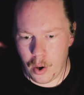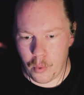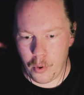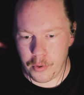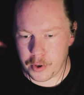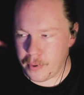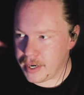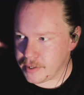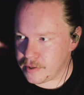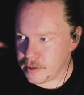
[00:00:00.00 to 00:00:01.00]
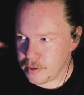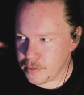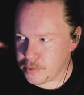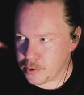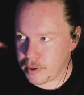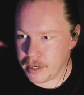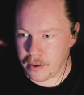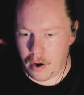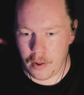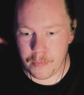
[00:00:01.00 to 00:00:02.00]
roll the credits, you know, to credit
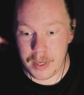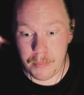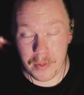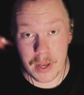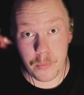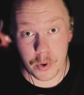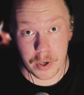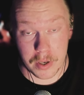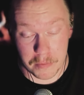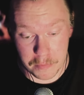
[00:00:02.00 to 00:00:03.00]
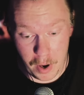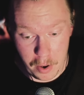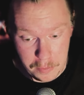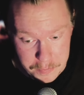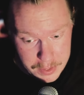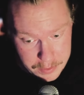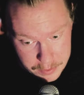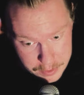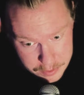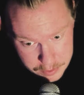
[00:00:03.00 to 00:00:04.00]
all the people that were involved in
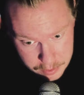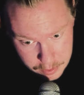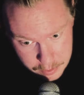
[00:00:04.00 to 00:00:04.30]
this